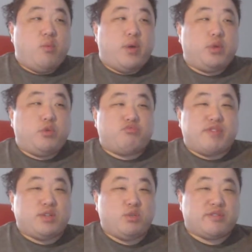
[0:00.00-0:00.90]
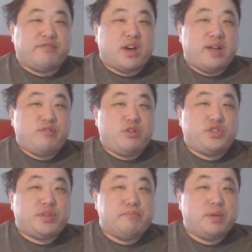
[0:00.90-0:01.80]
you rescue
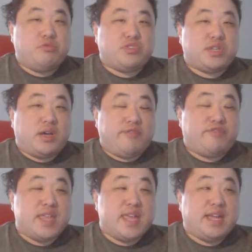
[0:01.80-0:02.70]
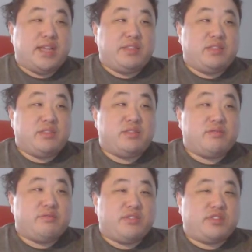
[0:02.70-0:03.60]
survivors and build stuff and
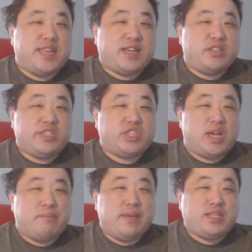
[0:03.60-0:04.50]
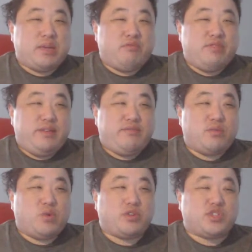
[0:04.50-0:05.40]
take on zombies, I believe,
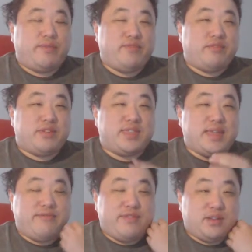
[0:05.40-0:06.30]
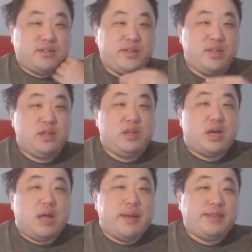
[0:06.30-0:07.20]
or something like to that effect.
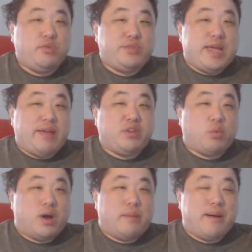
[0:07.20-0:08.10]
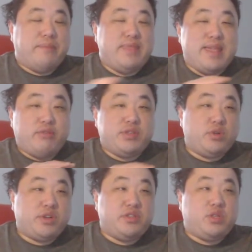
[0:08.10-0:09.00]
I might do that if you want, but I'm never do,
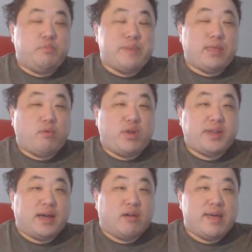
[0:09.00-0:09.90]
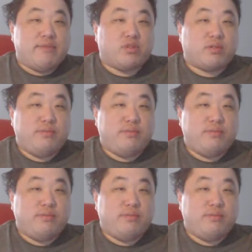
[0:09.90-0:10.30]
gonna do Battle Royale, ever.